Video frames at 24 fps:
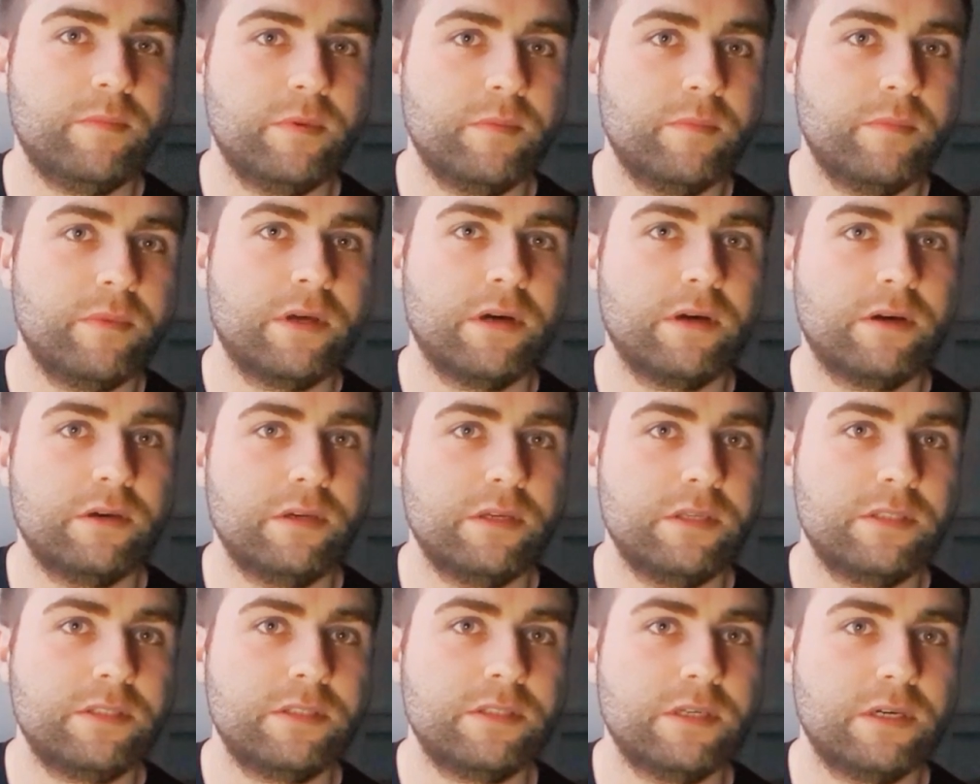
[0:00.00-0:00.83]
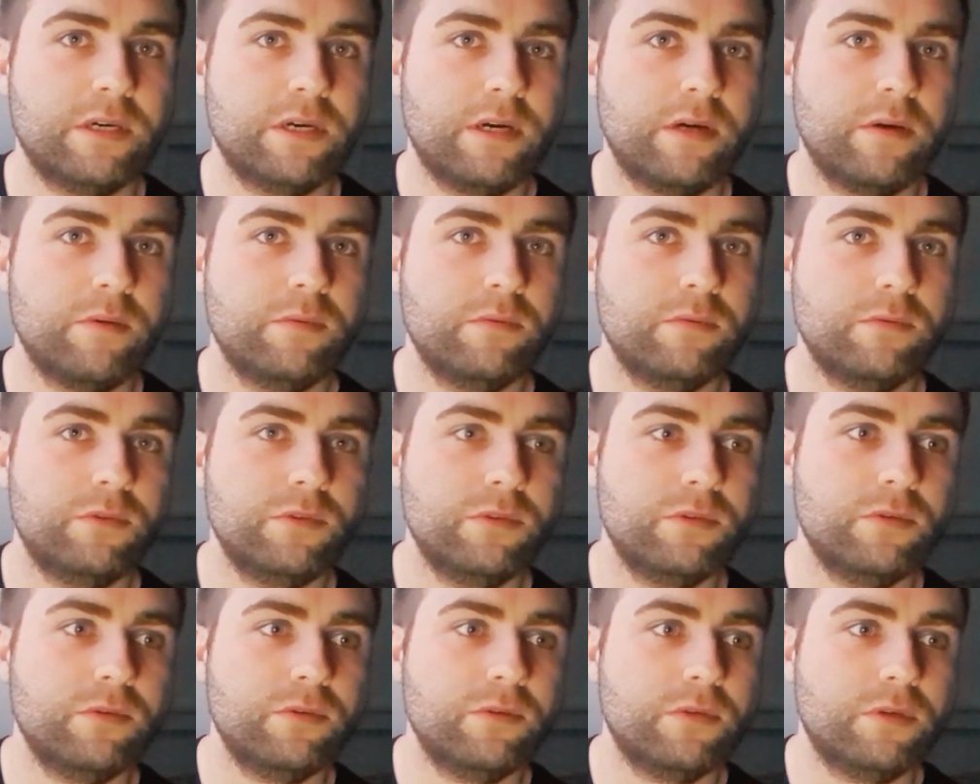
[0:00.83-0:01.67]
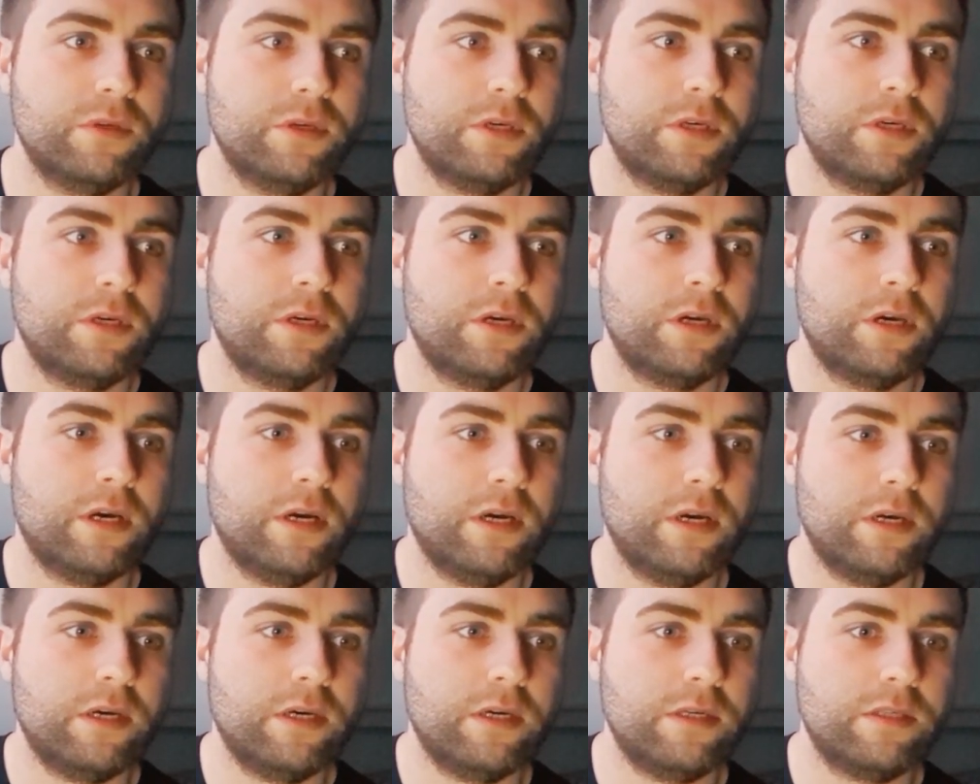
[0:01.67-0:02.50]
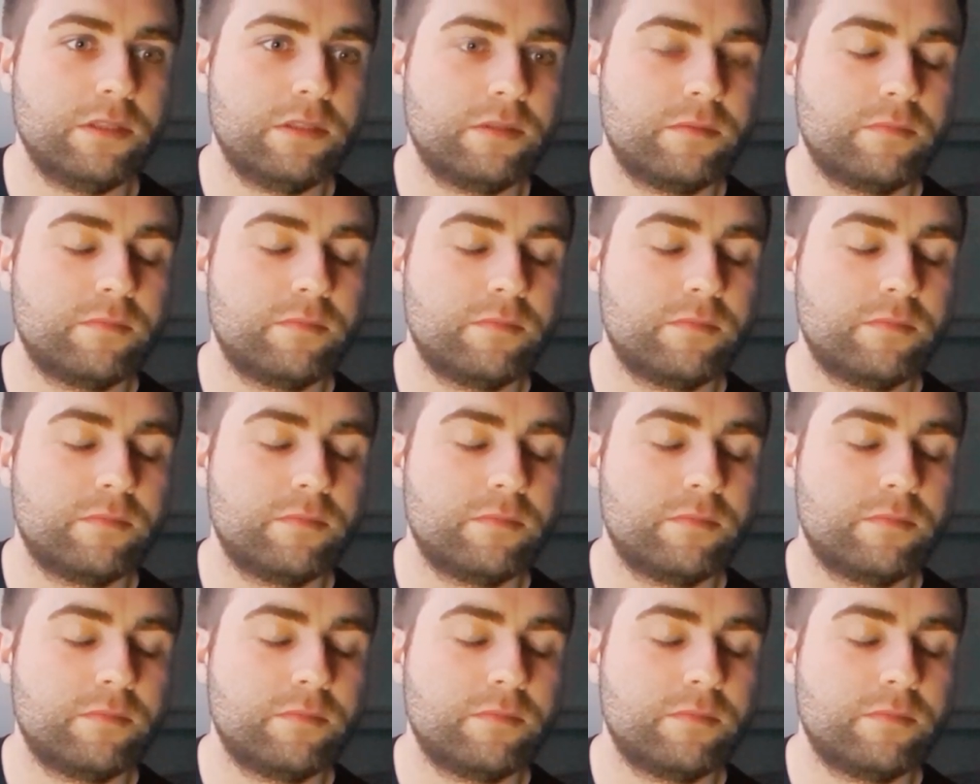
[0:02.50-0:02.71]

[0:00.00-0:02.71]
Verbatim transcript: them now is that I will do uh,